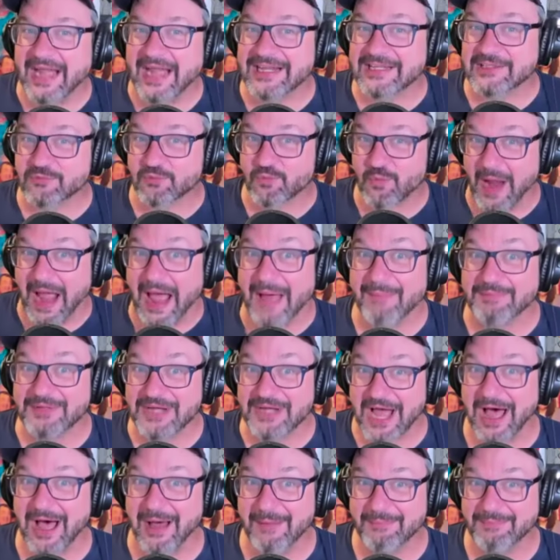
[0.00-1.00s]
is wrapped
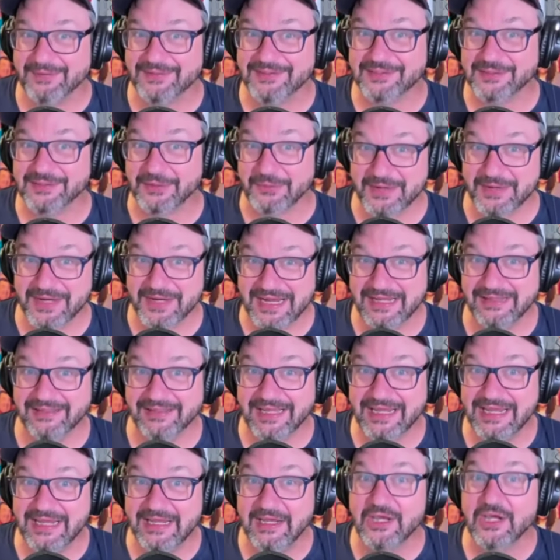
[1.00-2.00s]
up so
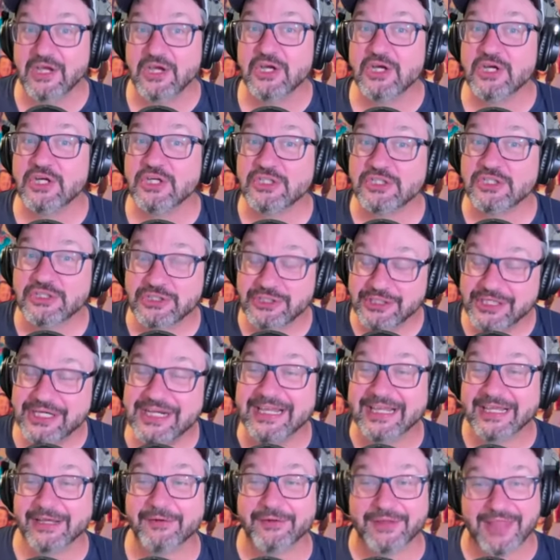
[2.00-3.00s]
neatly she
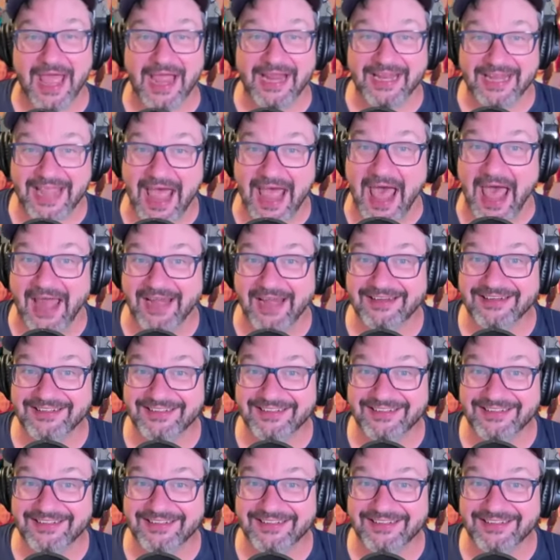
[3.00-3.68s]
killed that cat